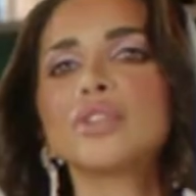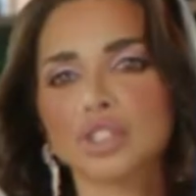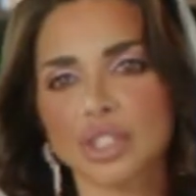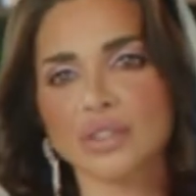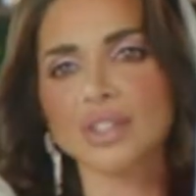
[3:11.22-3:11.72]

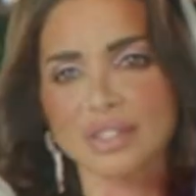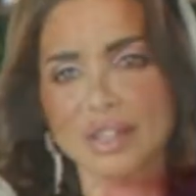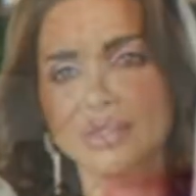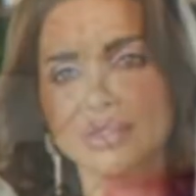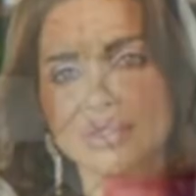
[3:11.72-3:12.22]
version of
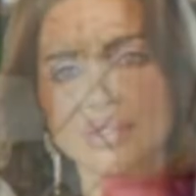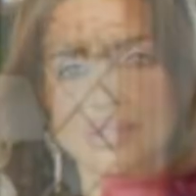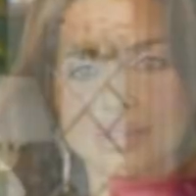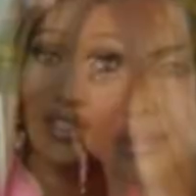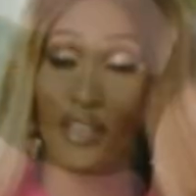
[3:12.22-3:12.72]
herself. In my
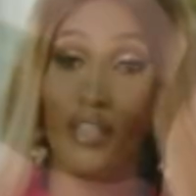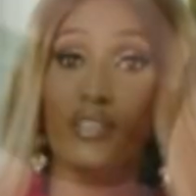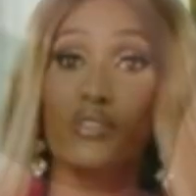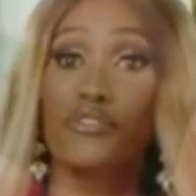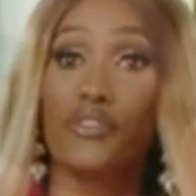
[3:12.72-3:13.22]
life,
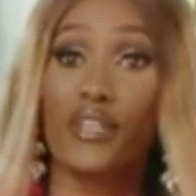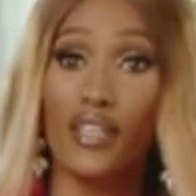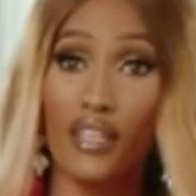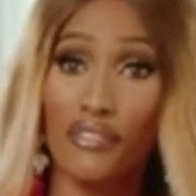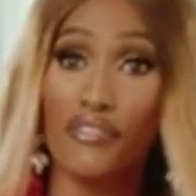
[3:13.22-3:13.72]
so to
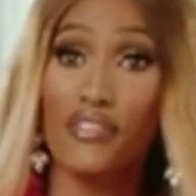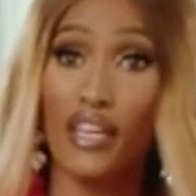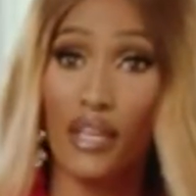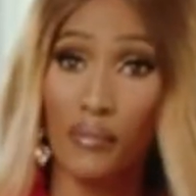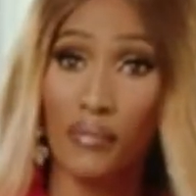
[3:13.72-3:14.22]
forgive
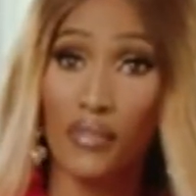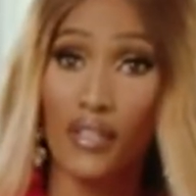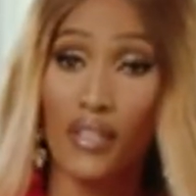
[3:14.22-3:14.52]
them